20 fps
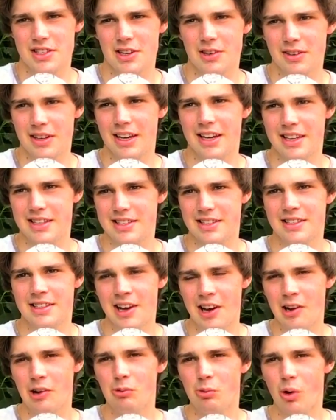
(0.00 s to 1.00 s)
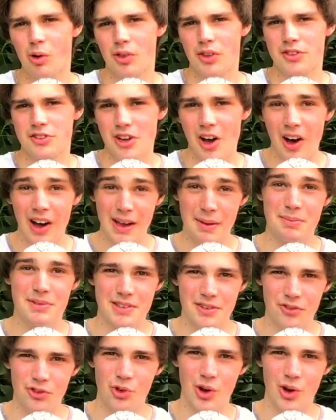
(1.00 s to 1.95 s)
so getting to know what the types of